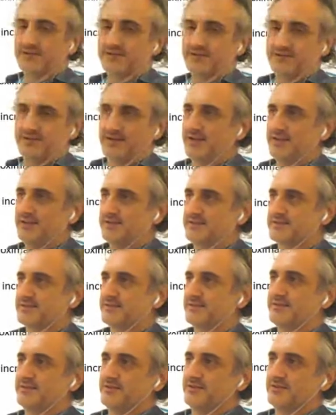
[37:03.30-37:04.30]
fact, the
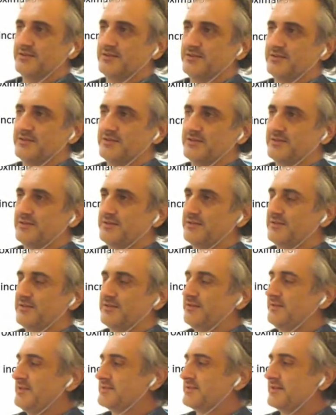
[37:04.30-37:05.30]
higher
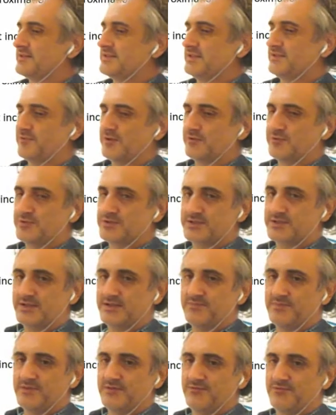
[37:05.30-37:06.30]
this transit
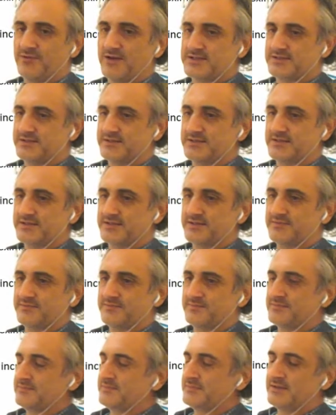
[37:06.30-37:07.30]
frequency, the fastest
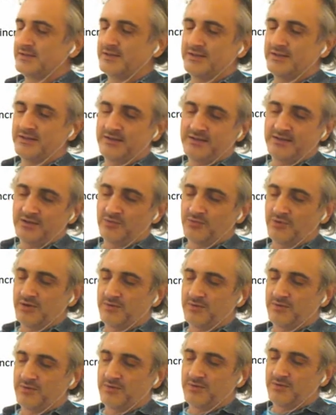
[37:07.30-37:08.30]

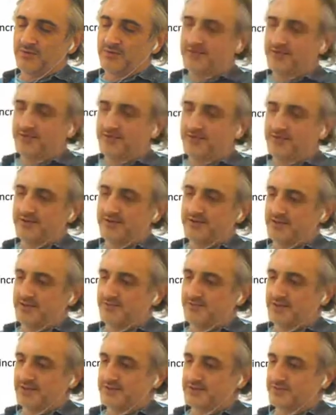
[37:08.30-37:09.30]
will be the
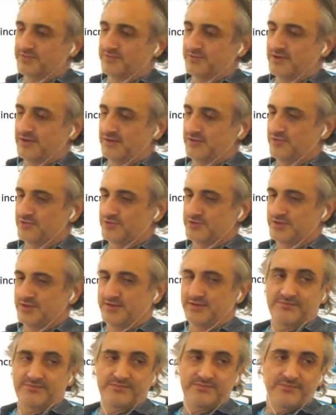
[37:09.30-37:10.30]
device we are
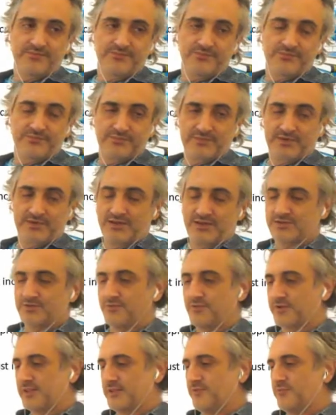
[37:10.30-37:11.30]
using.
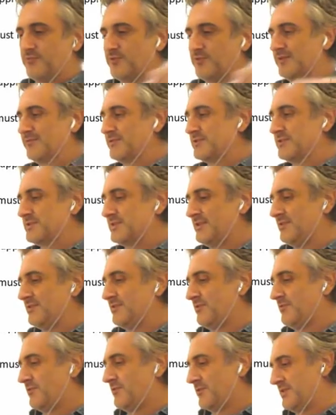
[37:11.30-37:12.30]
Okay, so for radio
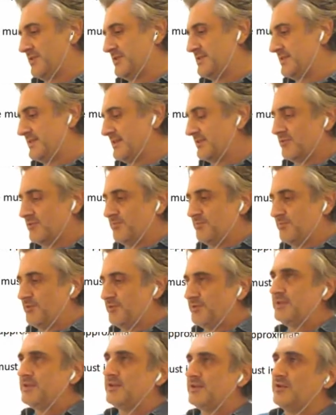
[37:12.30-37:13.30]
frequency or for digital
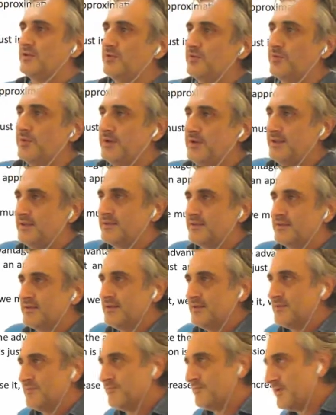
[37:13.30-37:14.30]
computing, we
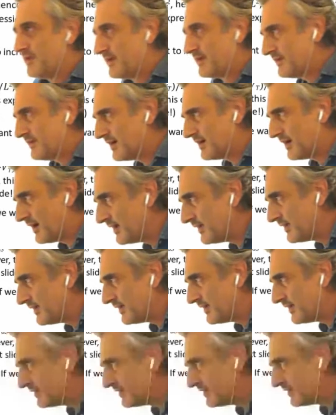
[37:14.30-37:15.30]
need very
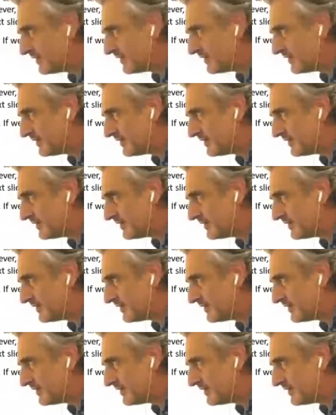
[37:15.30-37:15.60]
high